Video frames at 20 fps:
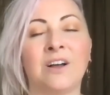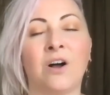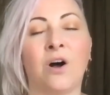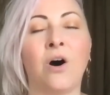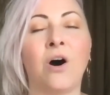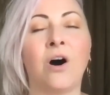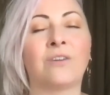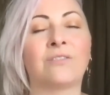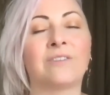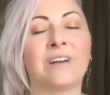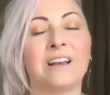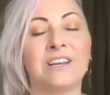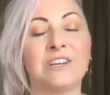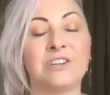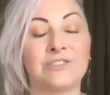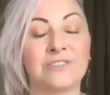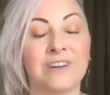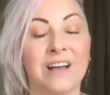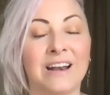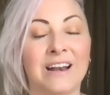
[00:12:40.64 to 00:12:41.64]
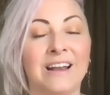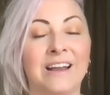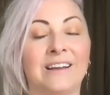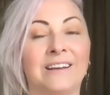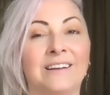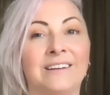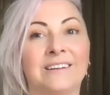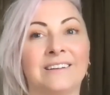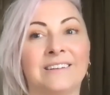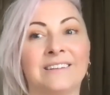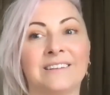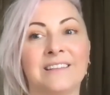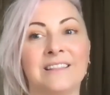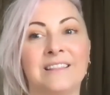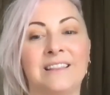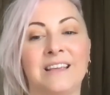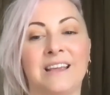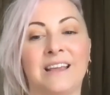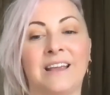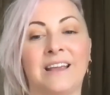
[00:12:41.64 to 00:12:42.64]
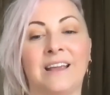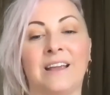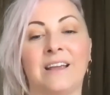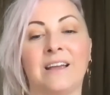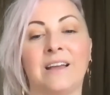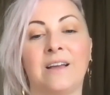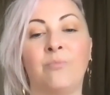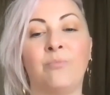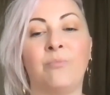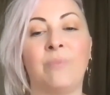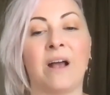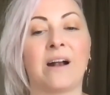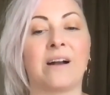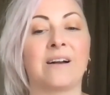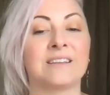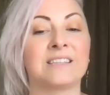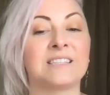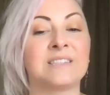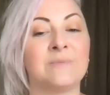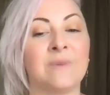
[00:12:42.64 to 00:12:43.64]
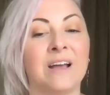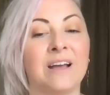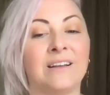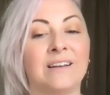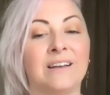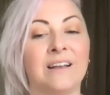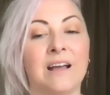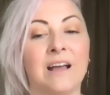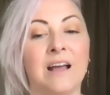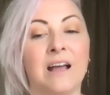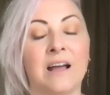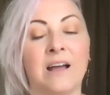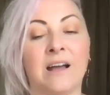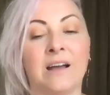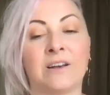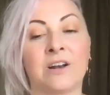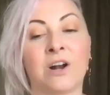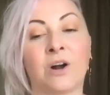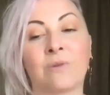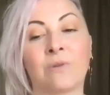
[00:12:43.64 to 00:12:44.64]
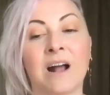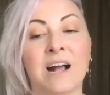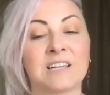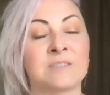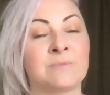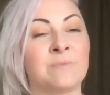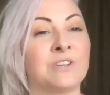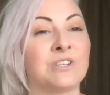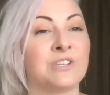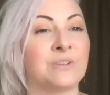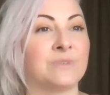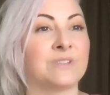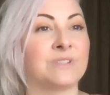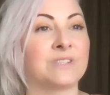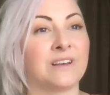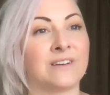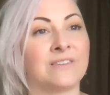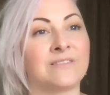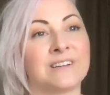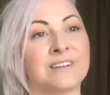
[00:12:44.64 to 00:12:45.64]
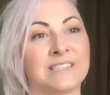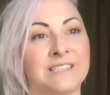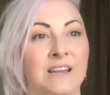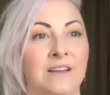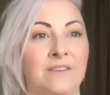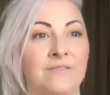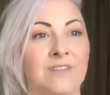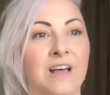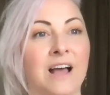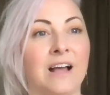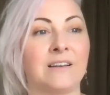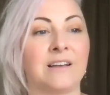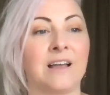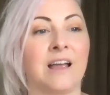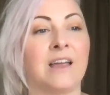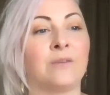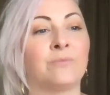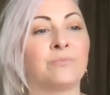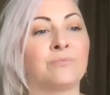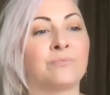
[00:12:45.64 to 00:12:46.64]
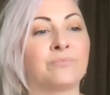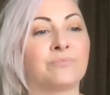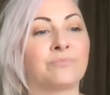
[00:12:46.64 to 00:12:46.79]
already dreading the embarrassment and harassment she was going to receive that night.